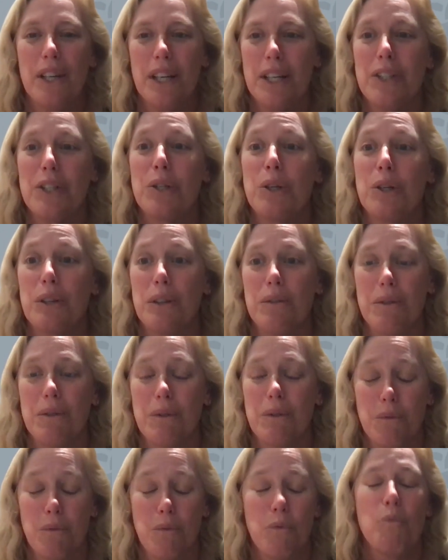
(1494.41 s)

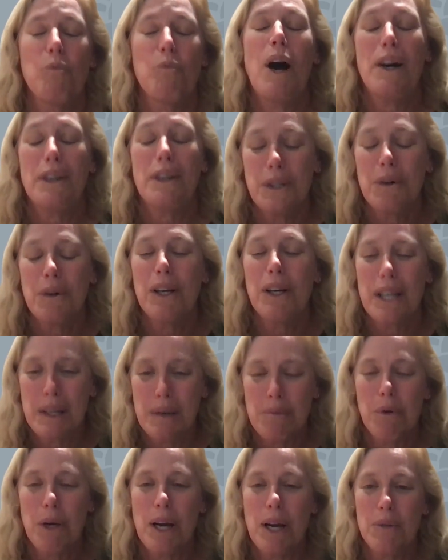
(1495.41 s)
you are
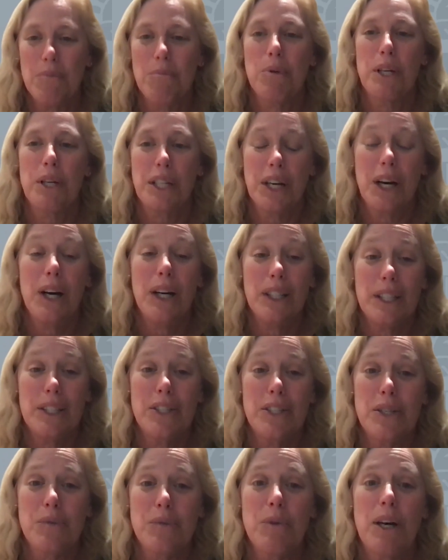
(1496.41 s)
in Brown pre-college
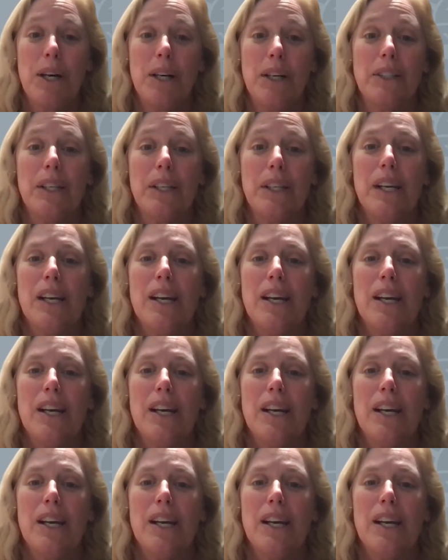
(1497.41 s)
as well.